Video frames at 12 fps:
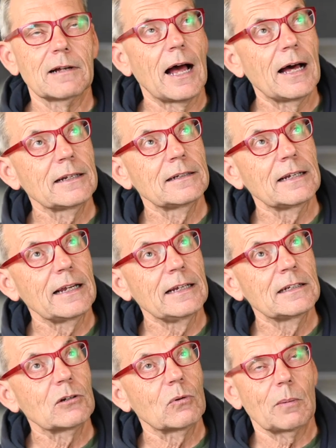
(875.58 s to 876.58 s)

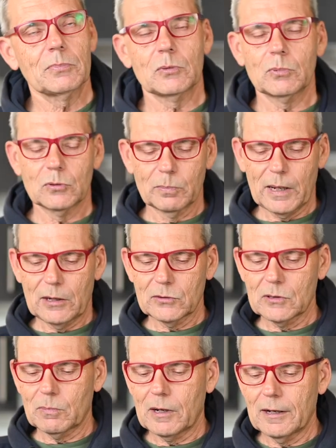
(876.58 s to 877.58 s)
uninterruptible power
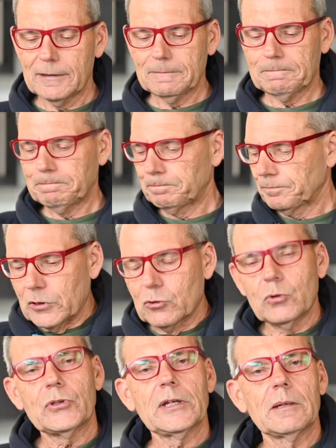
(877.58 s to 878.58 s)
supply. The
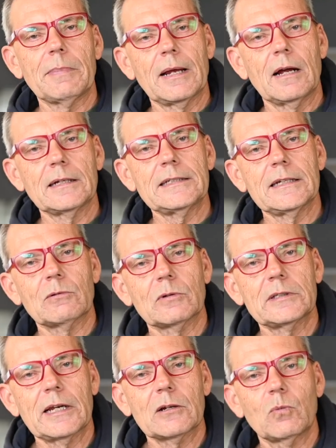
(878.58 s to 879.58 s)
good thing about
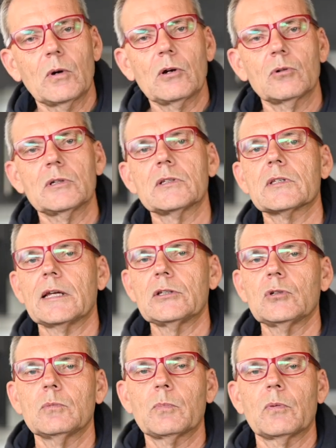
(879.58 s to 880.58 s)
iTechworld is they
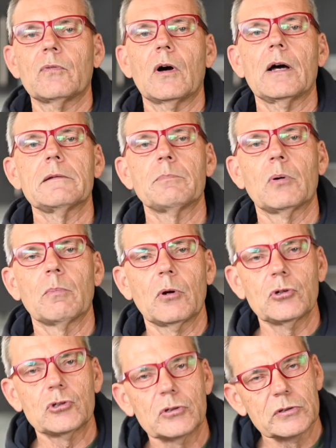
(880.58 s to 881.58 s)
do provide
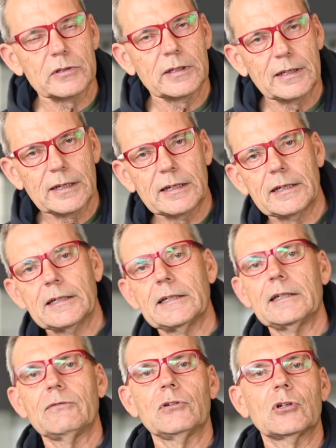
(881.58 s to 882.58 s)
promotions, and
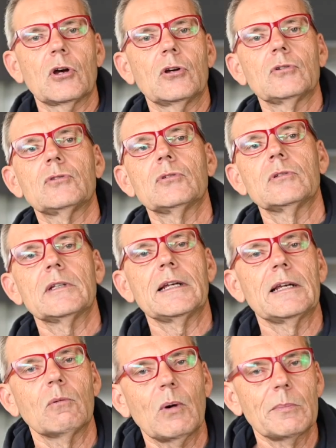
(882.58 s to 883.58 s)
if you go to
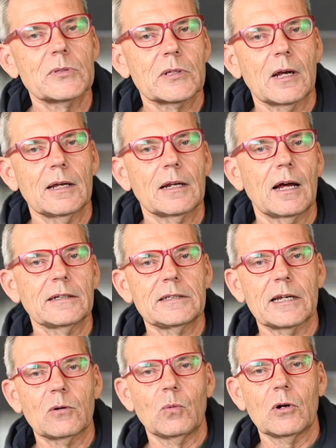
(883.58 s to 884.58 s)
their website,
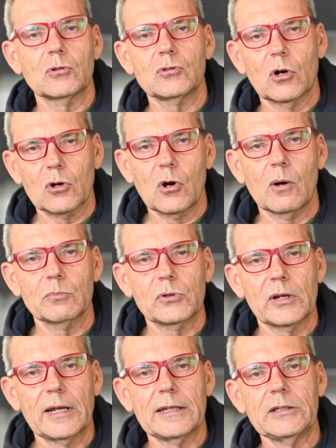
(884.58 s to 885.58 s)

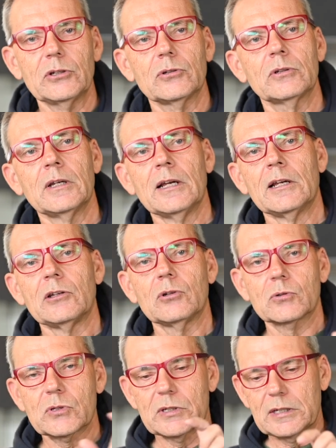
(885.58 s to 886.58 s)
itechworld.com.au,
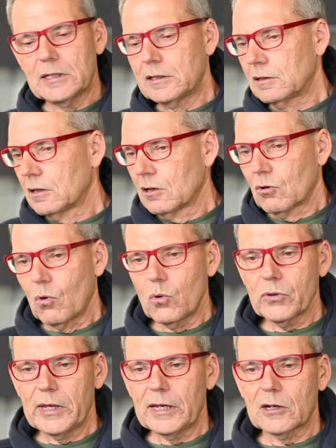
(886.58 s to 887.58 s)
you'll see
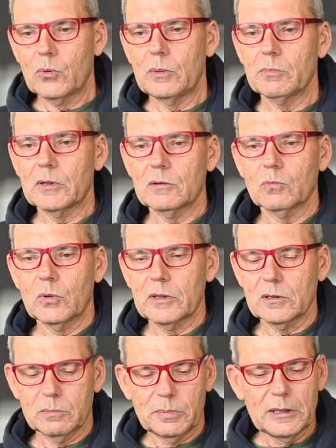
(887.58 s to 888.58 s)
all their equipment,
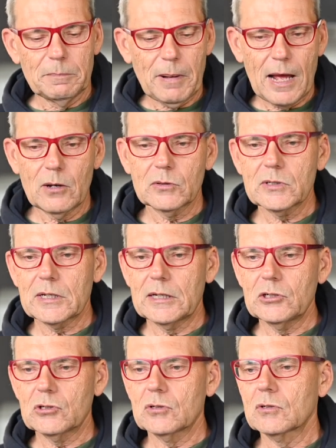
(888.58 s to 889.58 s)
whether it be power
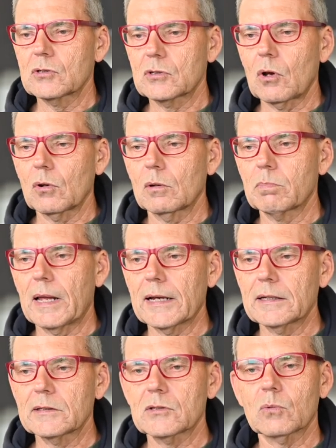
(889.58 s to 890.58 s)
stations, solar
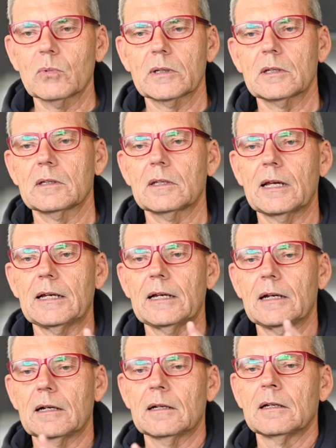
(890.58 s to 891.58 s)
blankets, or whether they
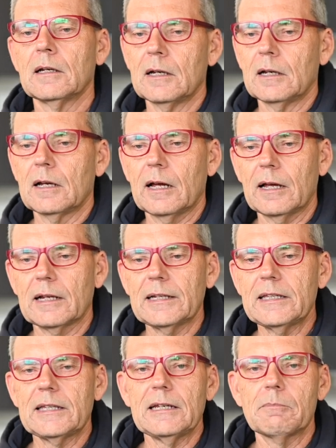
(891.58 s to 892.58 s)
are
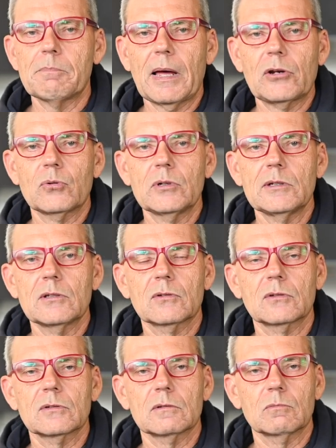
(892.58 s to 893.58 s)
lithium
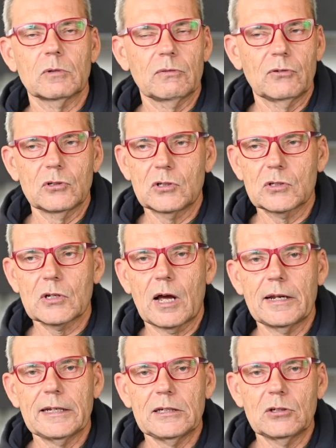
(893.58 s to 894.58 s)
batteries. If you're
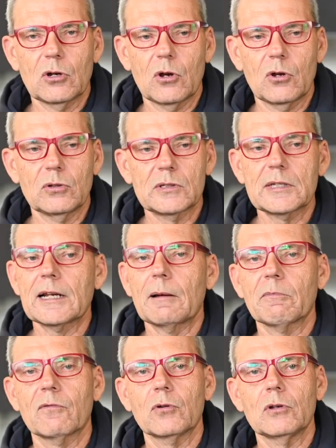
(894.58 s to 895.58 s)
designing your own
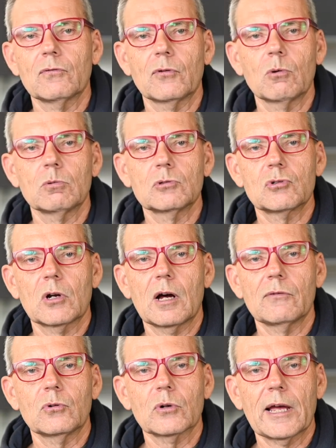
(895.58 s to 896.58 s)
setup for your four-wheel
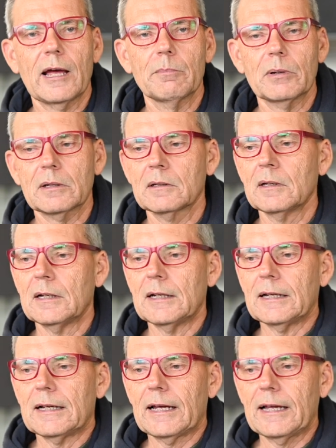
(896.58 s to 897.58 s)
drive or camper,
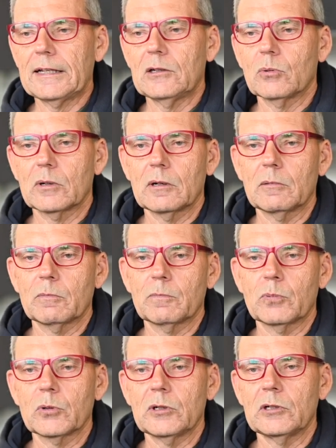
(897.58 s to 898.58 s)
and you want to
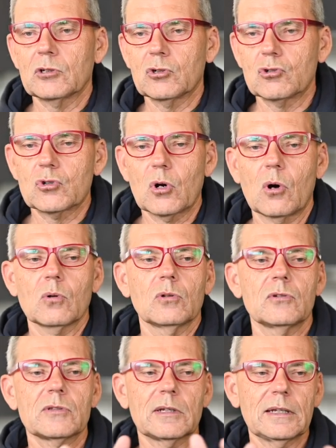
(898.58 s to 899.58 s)
put in
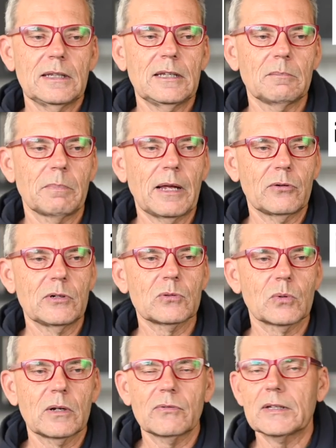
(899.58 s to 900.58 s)
controllers and lithium batteries
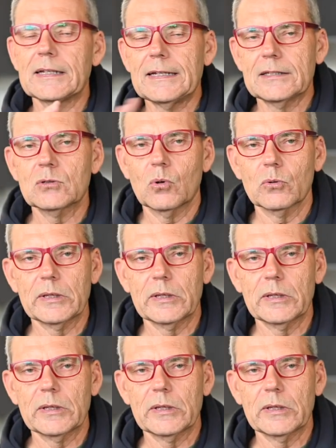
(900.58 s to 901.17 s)
and whatever, it's all